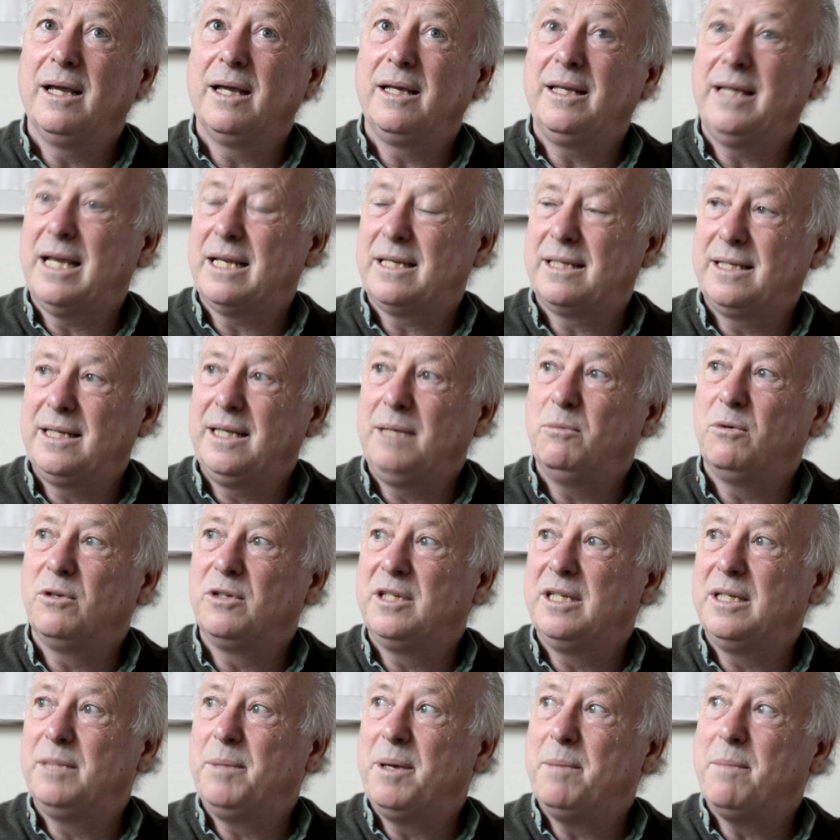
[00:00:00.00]
yes, he
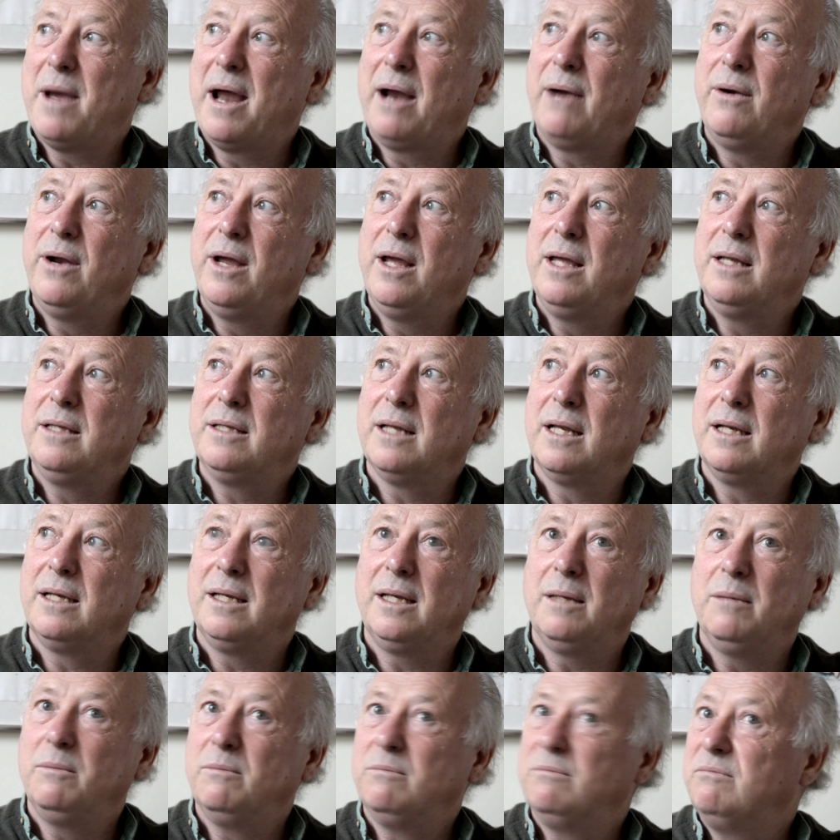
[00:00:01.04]
wanted to be married
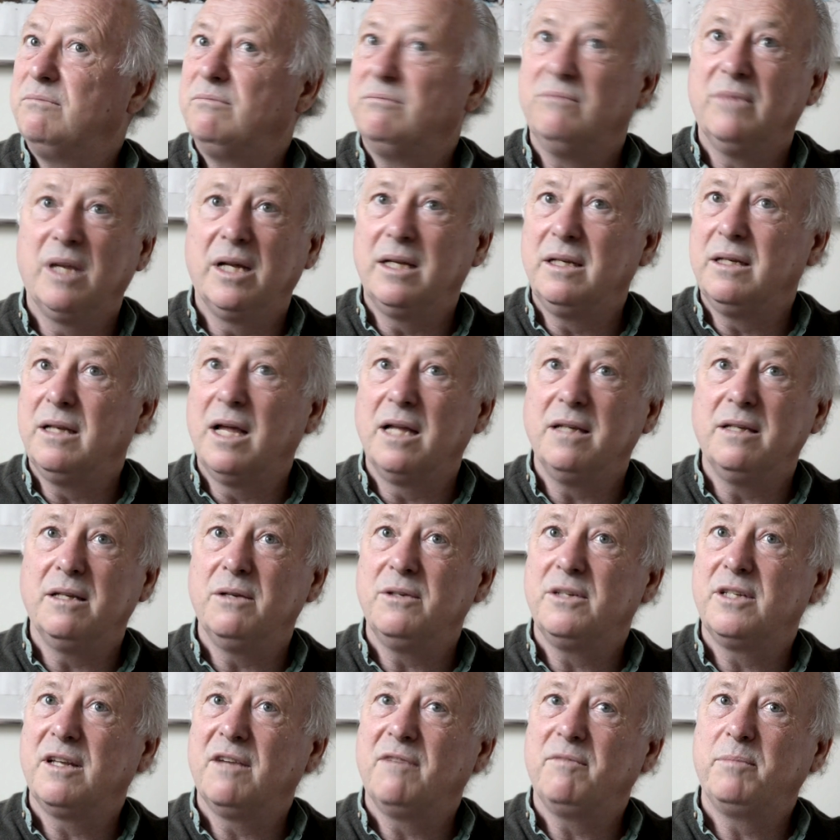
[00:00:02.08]
and do
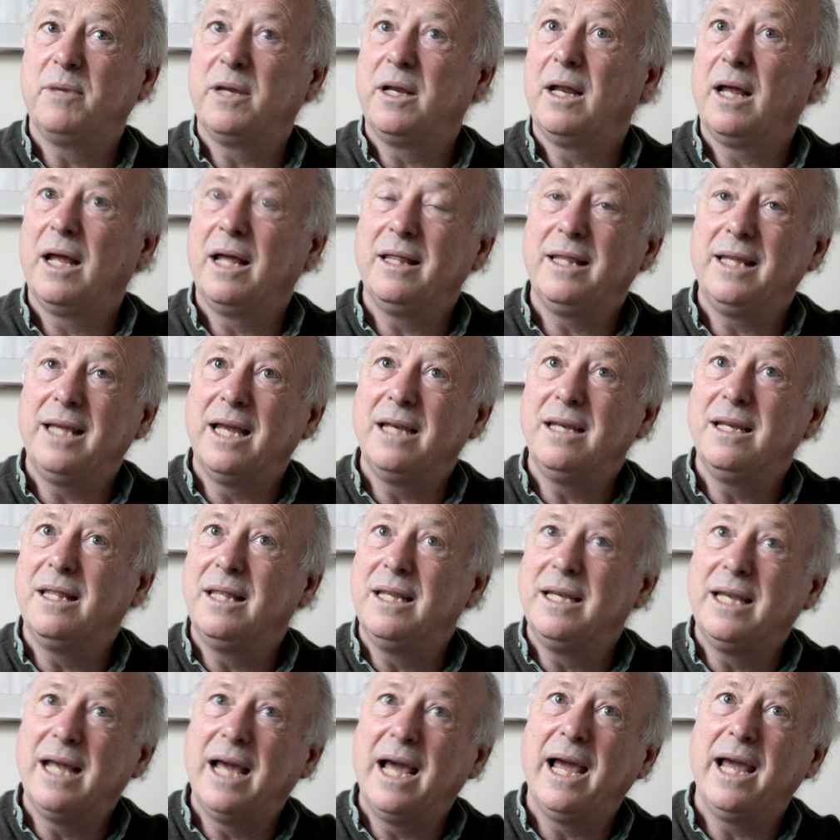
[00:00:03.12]
stuff, but at the end of the
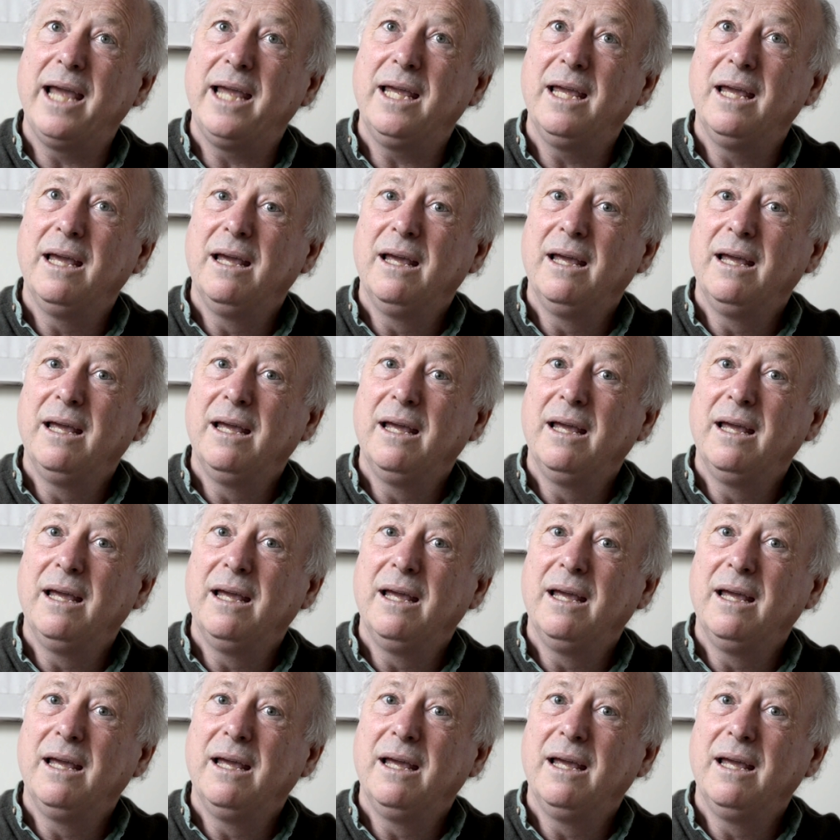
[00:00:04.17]
day,